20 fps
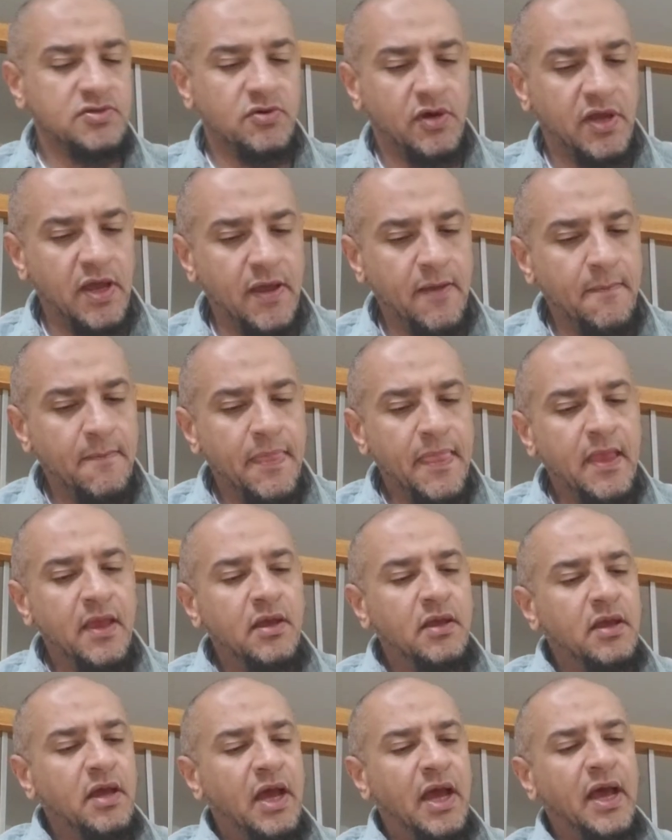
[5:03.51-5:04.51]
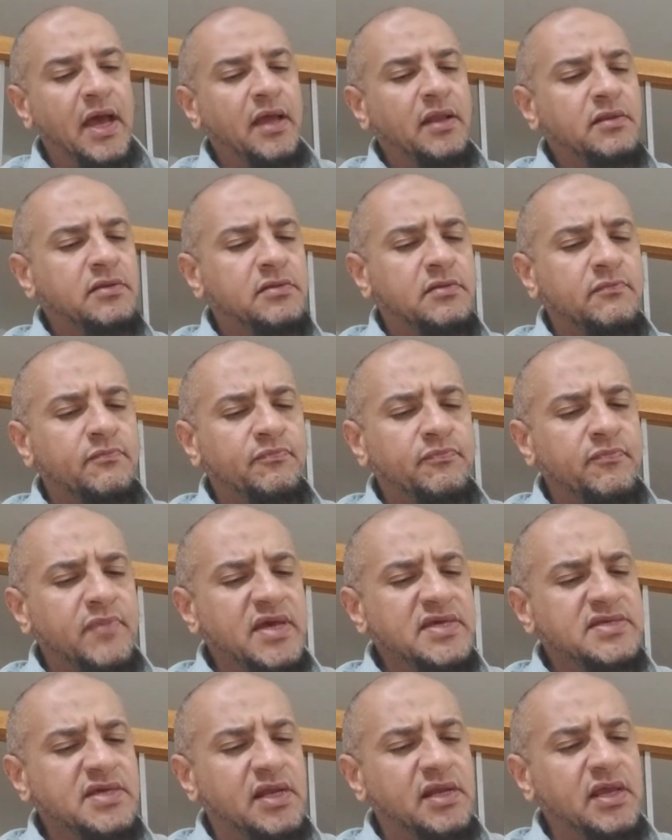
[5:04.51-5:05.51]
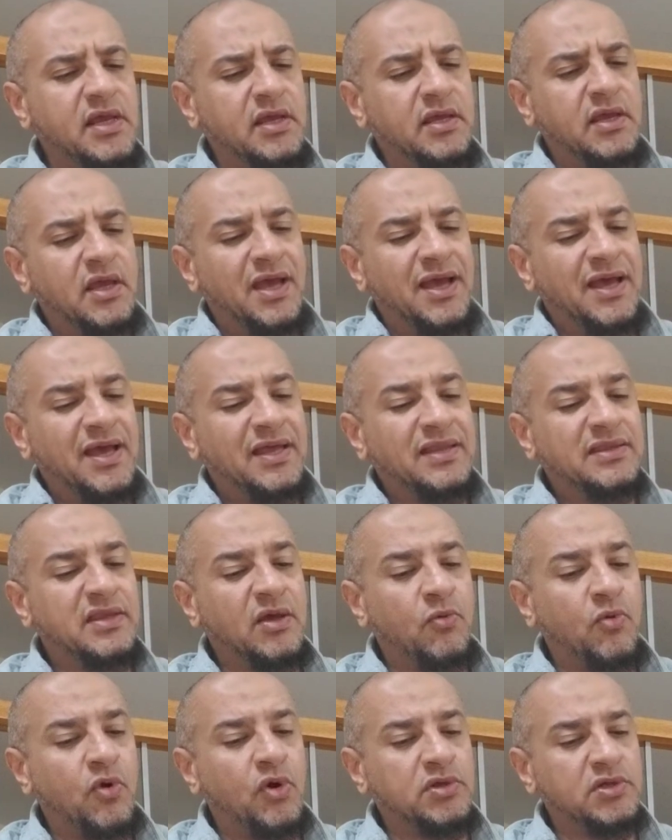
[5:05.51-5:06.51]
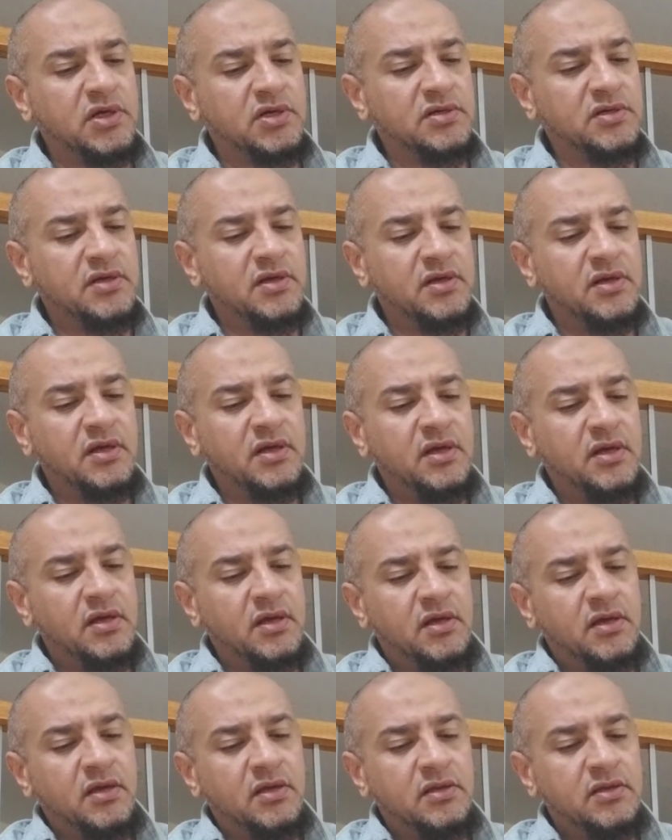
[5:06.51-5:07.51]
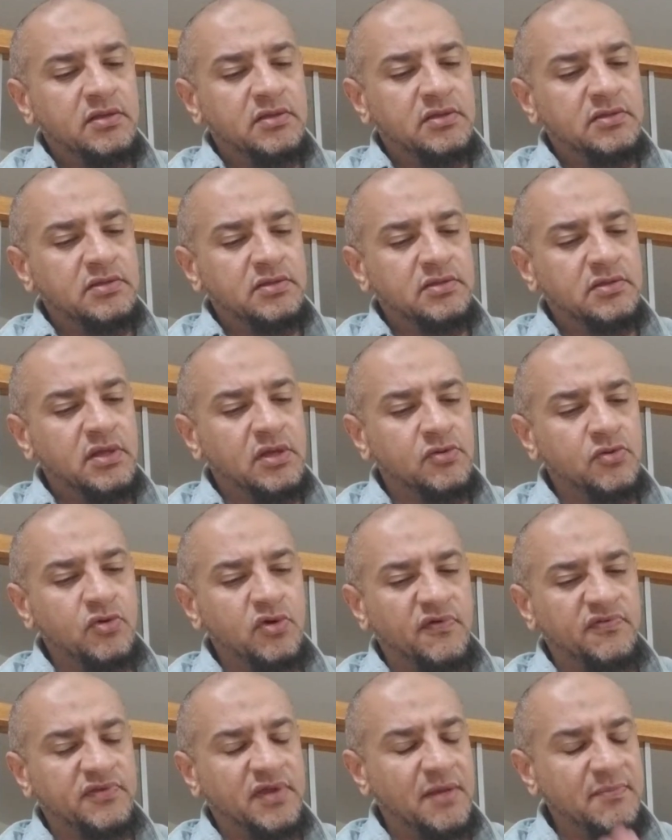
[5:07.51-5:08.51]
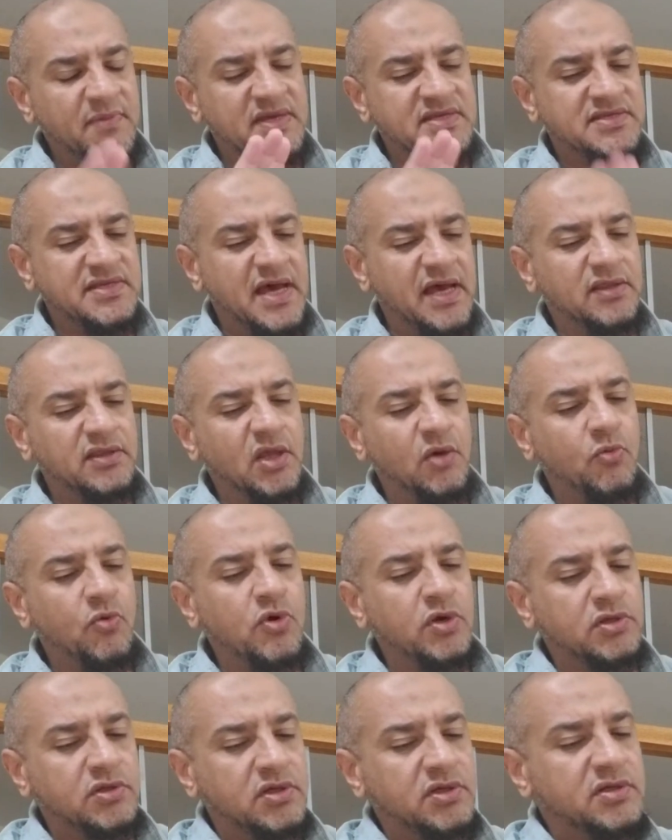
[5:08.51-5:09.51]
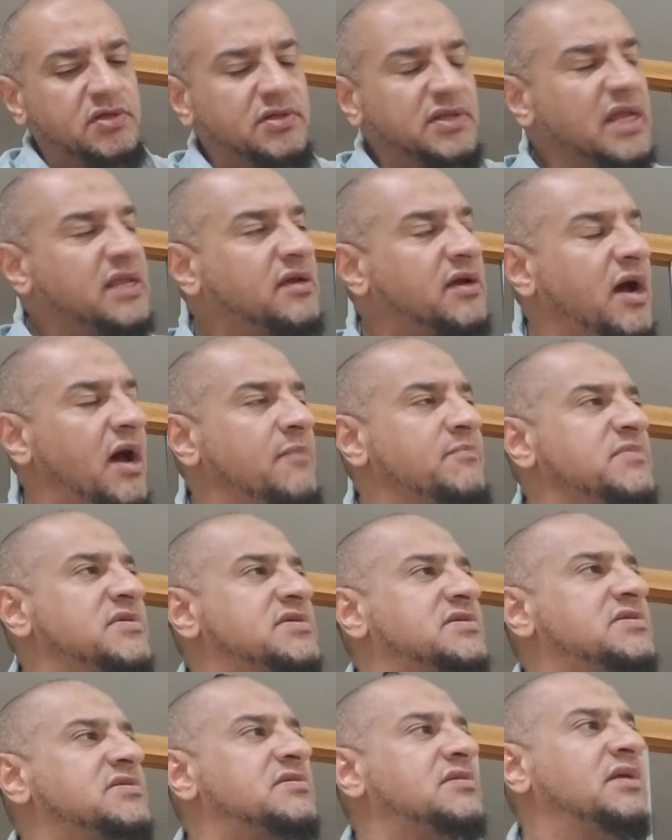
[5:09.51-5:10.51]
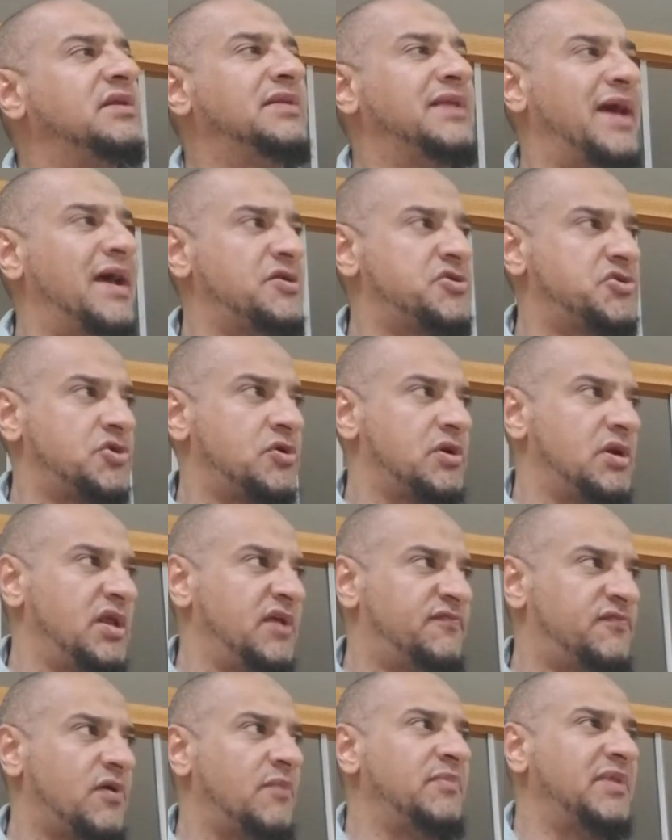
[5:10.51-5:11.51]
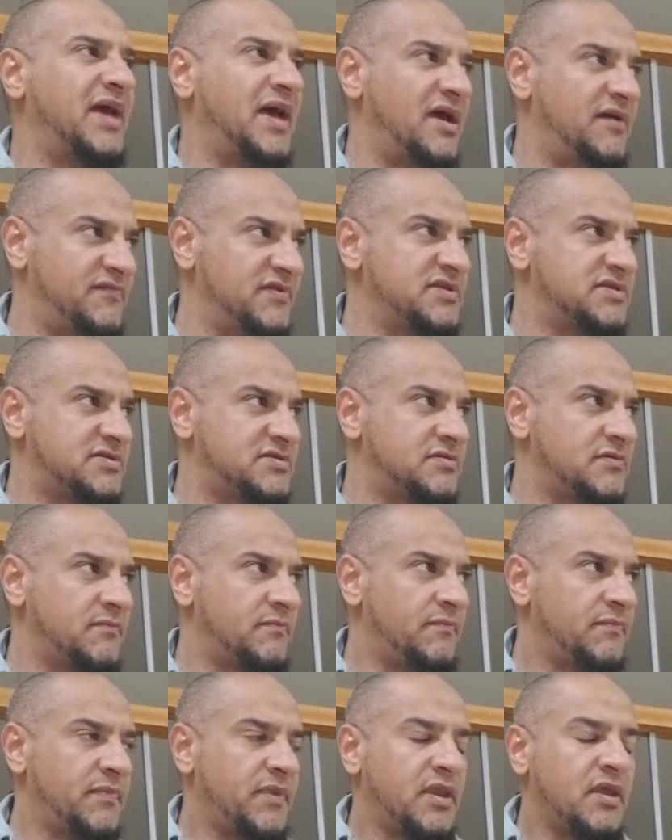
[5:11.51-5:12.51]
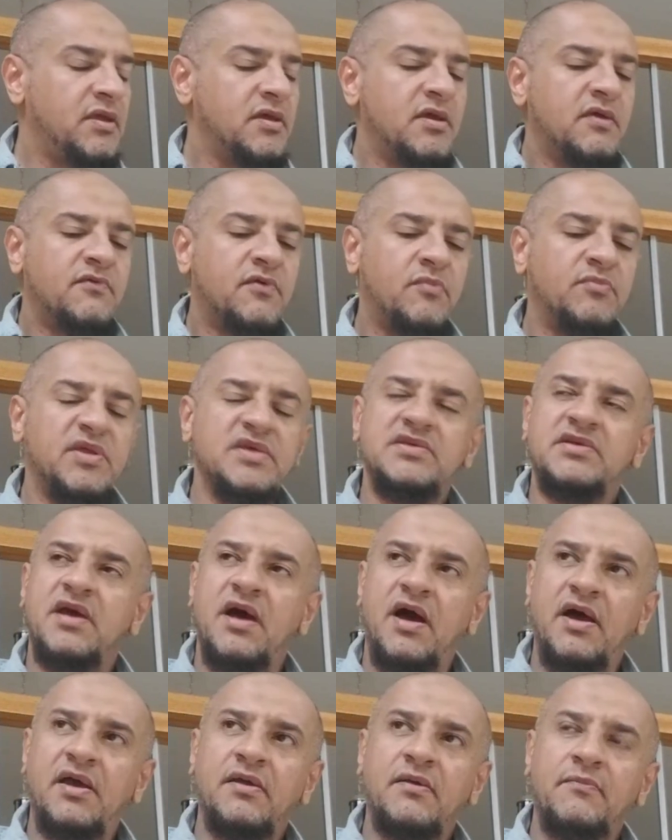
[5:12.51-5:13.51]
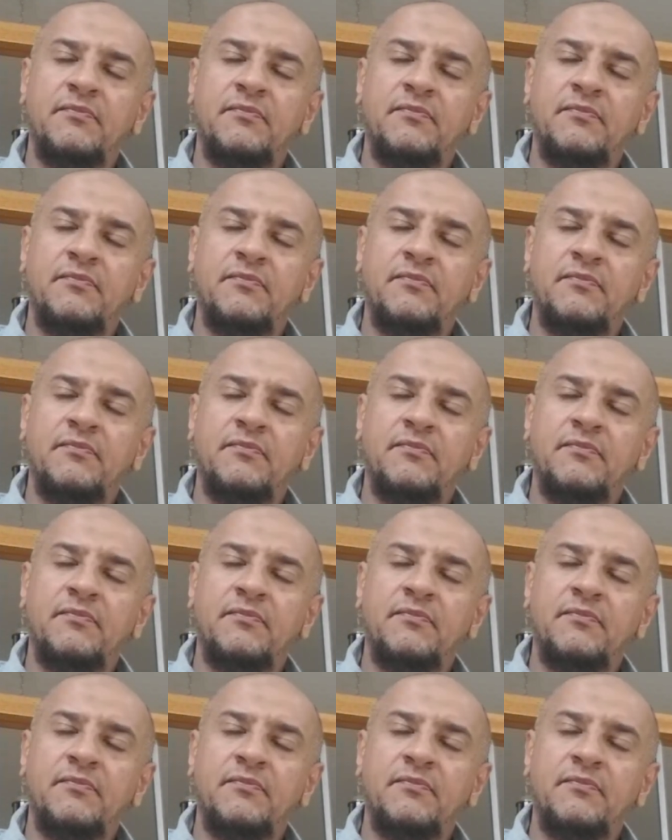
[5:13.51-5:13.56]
Okay, and basically the water, the rule of thumb is that the water that comes naturally from the heavens, from the sky,